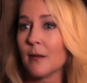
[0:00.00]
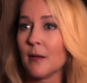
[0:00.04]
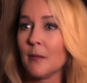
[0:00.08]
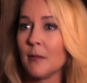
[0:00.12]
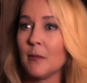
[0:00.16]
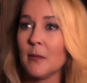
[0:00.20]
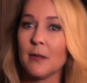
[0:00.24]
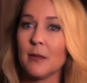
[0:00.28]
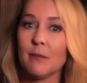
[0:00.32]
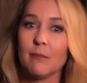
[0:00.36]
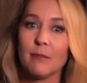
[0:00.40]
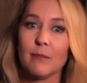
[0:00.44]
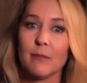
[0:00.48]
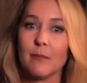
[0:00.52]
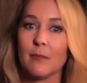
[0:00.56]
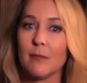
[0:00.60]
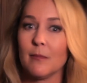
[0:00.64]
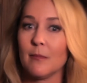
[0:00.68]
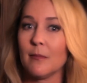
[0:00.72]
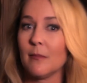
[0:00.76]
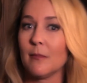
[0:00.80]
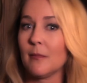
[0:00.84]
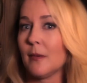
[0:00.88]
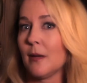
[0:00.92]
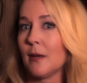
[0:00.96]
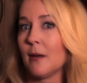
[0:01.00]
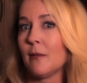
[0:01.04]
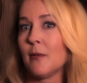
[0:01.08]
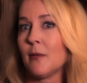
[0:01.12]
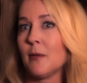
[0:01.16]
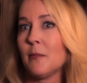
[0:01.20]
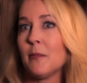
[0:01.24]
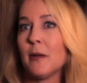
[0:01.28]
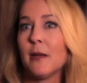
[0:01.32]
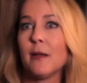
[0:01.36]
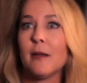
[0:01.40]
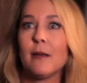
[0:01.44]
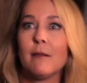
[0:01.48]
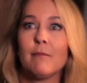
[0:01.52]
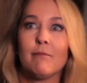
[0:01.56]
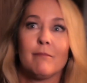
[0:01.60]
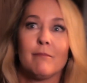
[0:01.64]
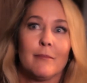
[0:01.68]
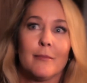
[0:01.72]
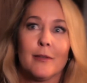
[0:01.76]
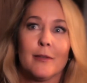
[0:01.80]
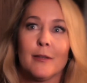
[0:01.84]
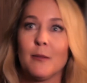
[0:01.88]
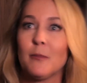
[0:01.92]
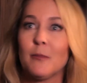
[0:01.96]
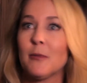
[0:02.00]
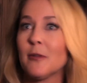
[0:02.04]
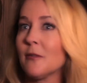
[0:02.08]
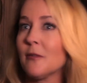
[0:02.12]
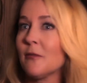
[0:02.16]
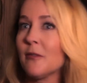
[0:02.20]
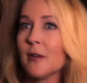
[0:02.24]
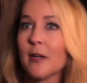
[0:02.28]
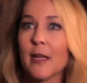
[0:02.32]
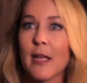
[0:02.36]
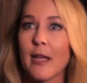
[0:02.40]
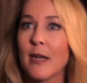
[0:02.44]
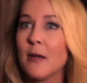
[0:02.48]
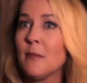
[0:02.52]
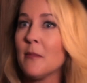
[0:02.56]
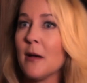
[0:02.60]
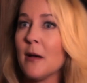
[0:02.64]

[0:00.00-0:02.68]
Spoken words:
I mean, everybody seems to forget